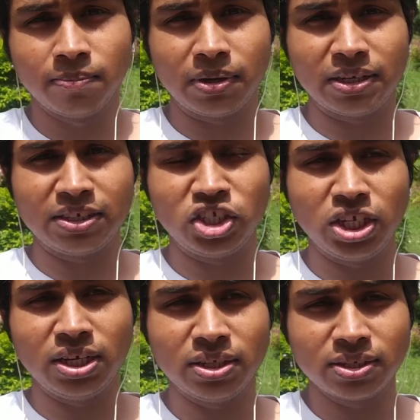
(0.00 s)
but the
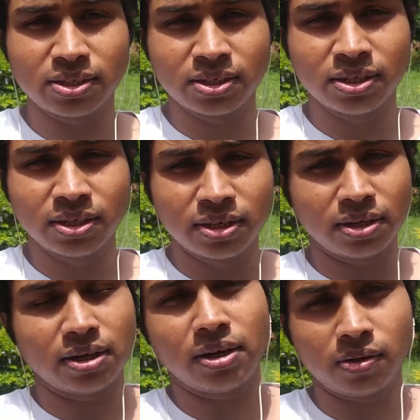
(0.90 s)
chains
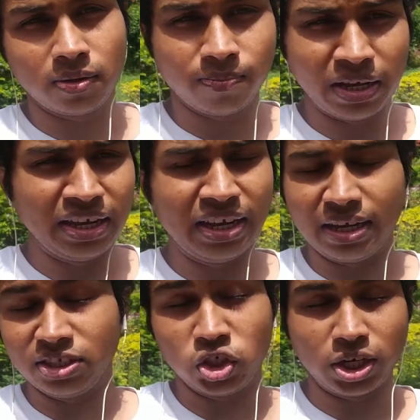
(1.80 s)
are remaining
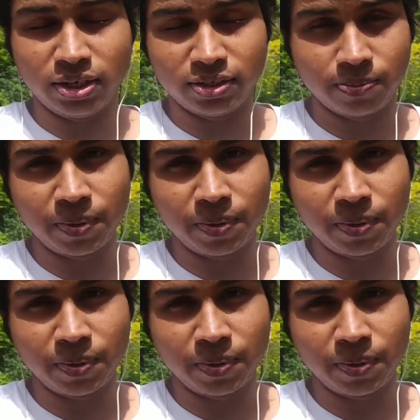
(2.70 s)
unchanged